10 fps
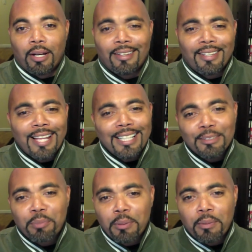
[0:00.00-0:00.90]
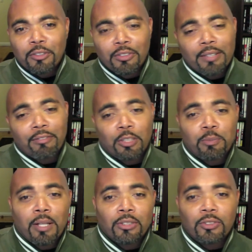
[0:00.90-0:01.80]
that's pretty much it for
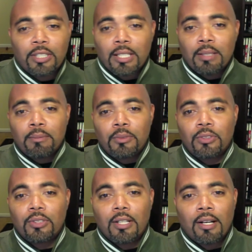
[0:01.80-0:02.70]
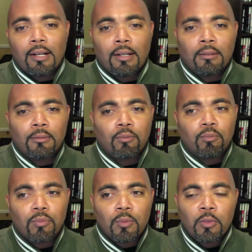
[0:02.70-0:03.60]
special teams.
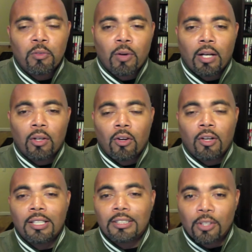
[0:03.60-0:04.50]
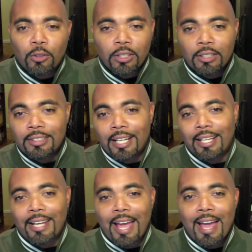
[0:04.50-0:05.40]
Moving right along, let's go to the
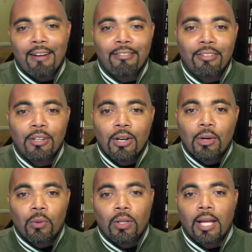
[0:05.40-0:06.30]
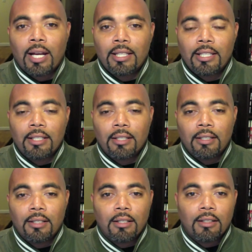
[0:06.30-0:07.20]
second half, where a lot of the